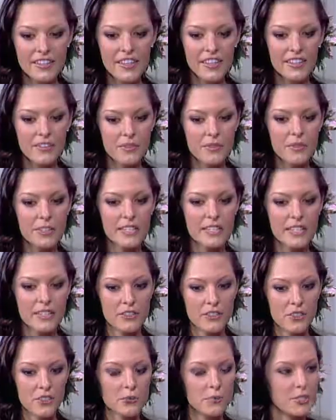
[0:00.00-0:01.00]
that really
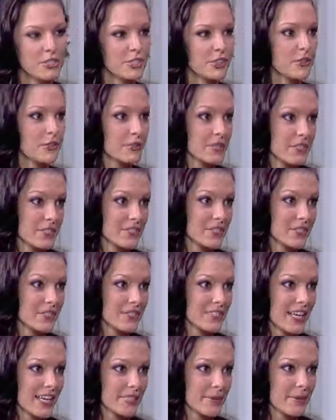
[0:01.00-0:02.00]
drew me to it was the
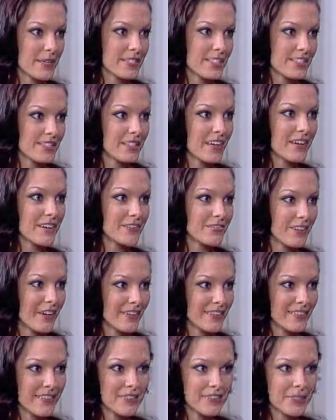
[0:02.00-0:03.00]
service aspect. I love I
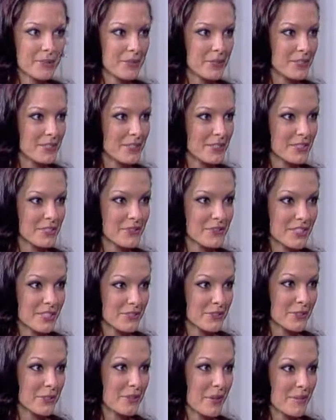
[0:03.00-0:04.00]
love community service.
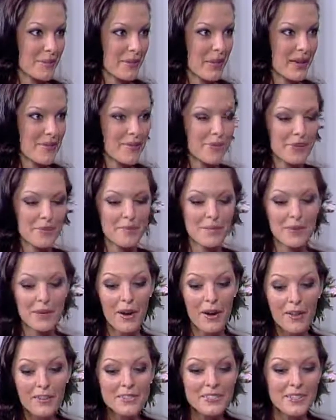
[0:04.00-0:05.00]
That's really my platform. But
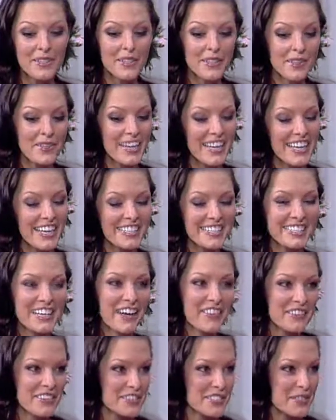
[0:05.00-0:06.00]
also
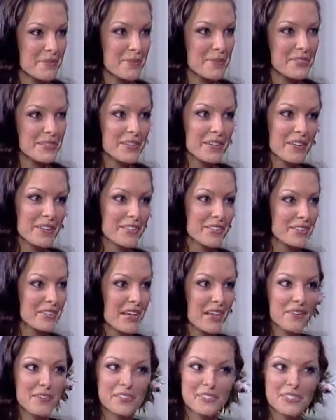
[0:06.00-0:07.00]
scholarship. It's the largest
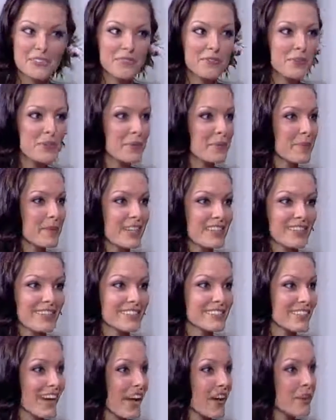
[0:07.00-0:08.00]
scholarship for women in the
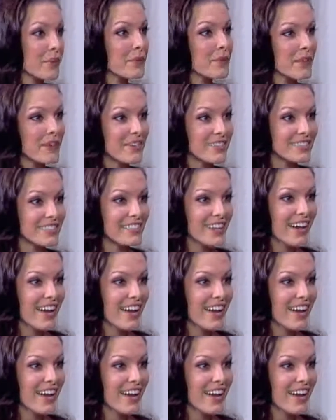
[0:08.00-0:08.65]
entire world,